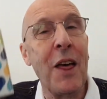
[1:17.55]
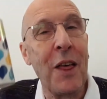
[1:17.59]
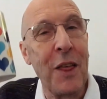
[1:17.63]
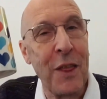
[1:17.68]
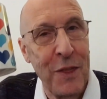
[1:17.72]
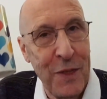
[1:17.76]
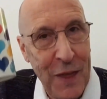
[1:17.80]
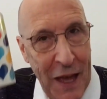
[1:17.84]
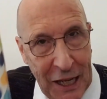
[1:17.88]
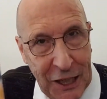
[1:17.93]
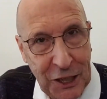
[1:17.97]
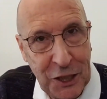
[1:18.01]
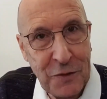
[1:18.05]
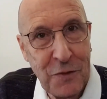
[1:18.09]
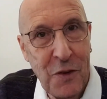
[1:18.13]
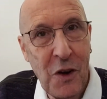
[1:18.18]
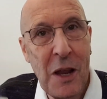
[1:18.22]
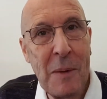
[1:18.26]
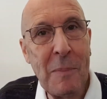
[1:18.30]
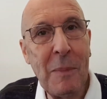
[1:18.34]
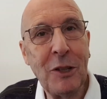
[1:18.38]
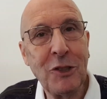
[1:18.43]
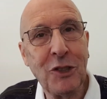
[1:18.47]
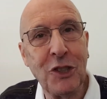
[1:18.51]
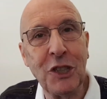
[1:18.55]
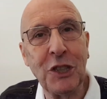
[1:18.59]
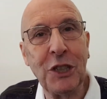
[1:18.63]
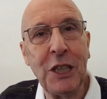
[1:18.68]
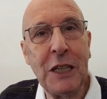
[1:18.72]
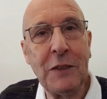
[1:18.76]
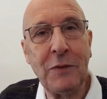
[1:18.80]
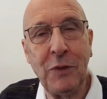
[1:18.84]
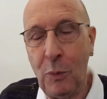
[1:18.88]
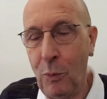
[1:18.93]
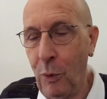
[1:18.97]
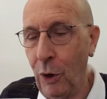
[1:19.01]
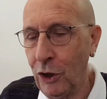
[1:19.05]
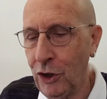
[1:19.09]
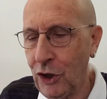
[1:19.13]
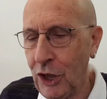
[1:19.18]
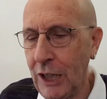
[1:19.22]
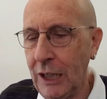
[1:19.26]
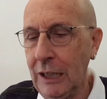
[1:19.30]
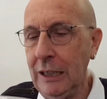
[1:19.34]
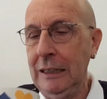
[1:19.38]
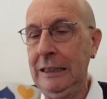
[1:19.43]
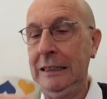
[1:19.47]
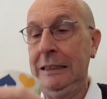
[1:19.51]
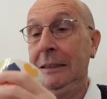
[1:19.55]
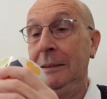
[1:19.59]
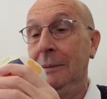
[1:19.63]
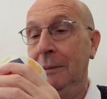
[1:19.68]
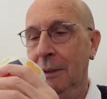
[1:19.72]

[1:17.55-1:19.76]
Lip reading: Thank you very much indeed for watching.